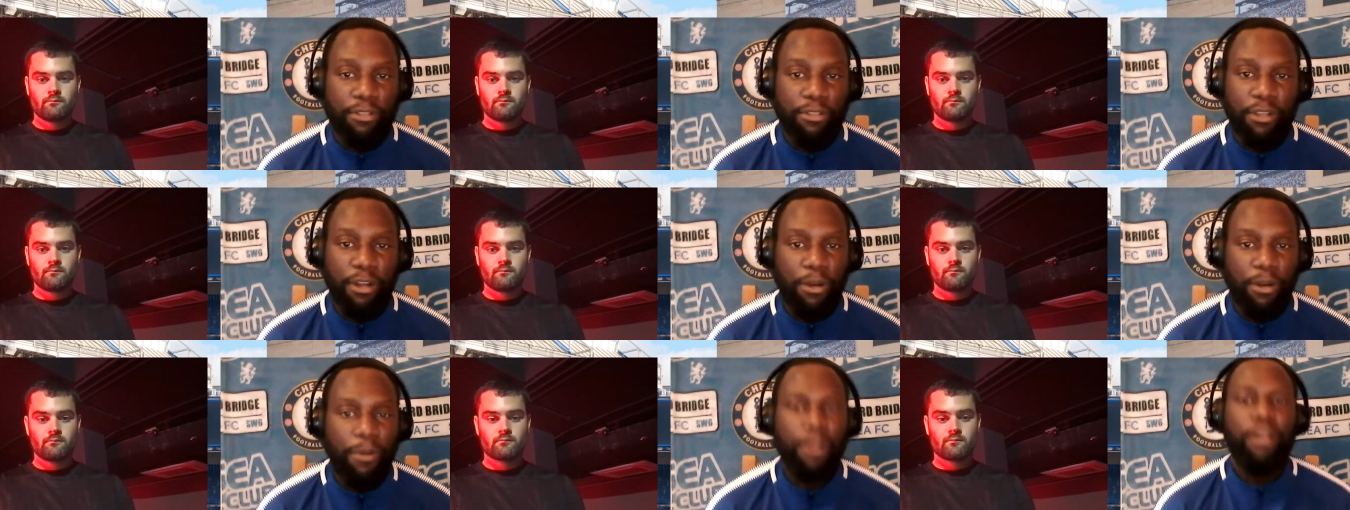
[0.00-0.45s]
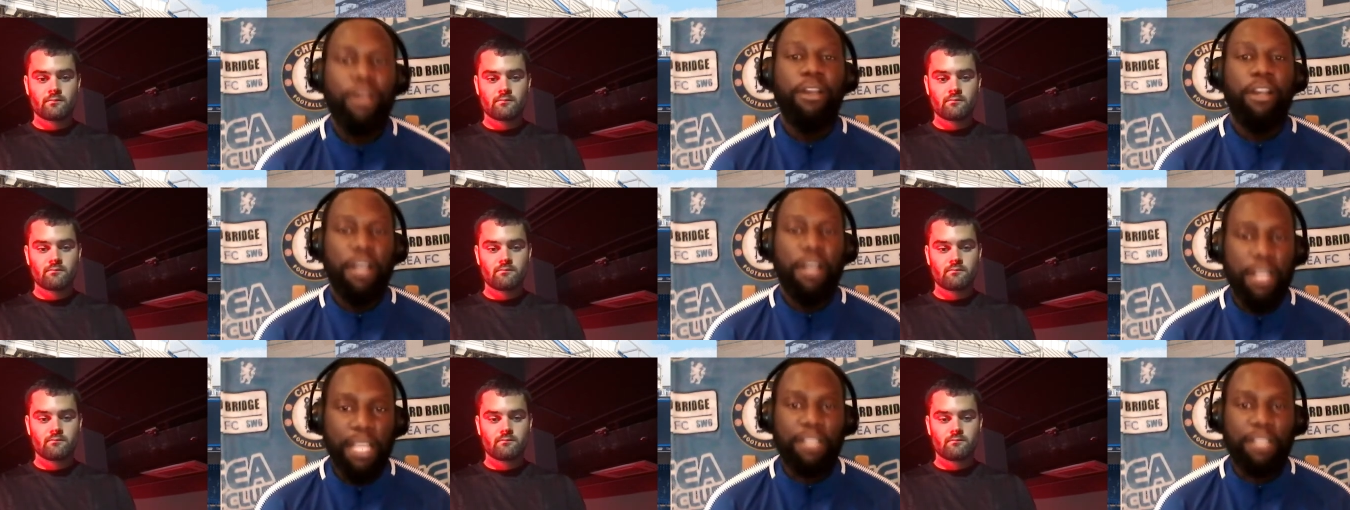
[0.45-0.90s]
Speaker 1: So
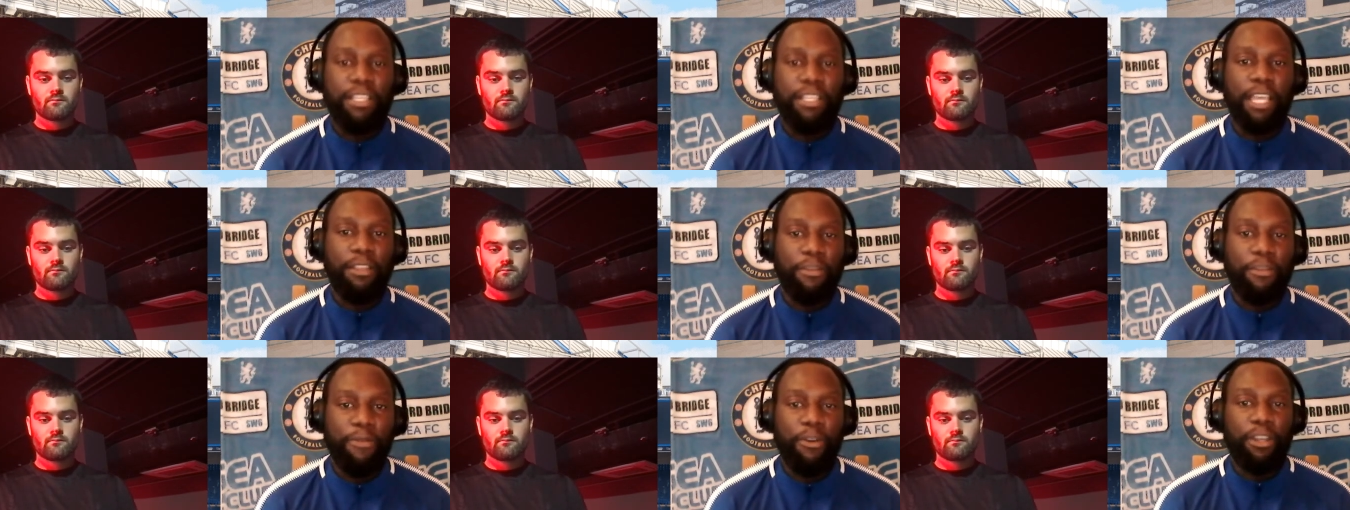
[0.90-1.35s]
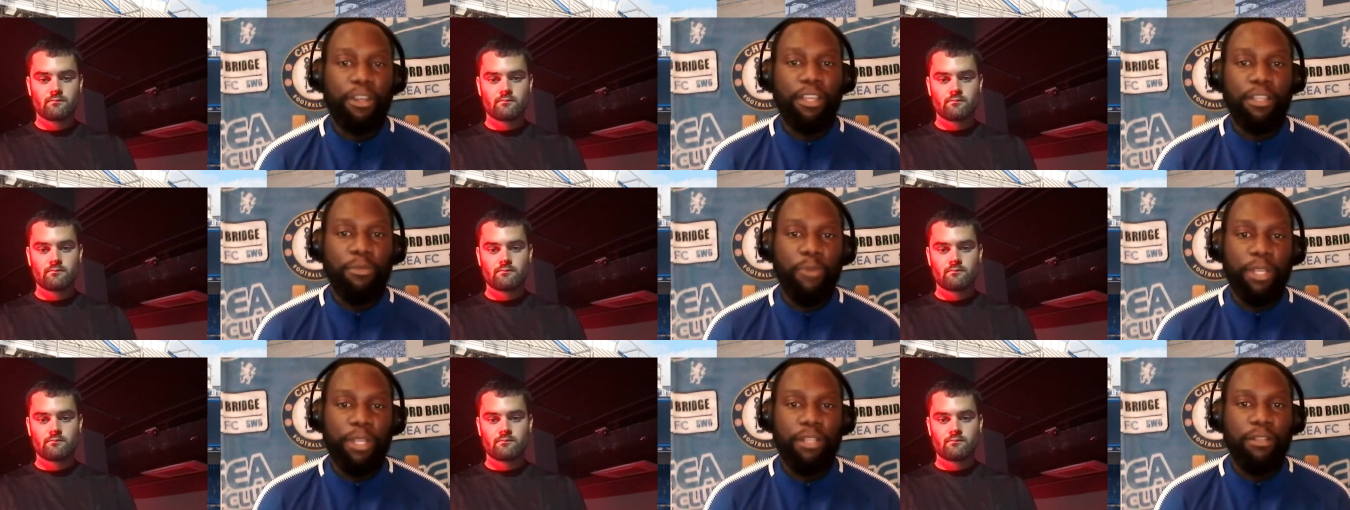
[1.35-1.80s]
let's get the
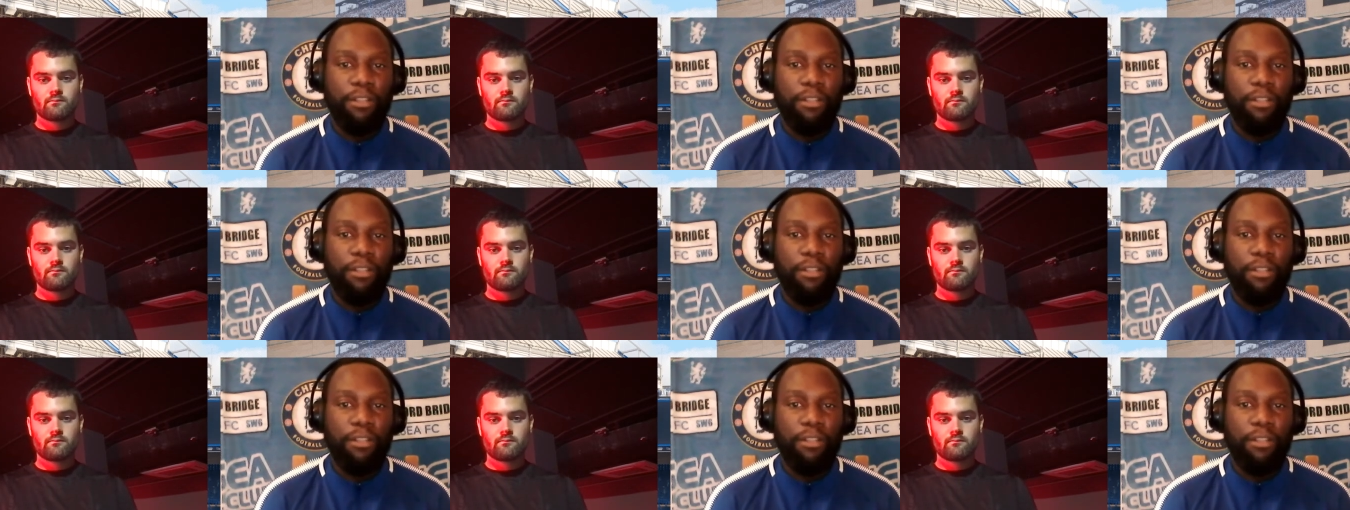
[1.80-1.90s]
fucking win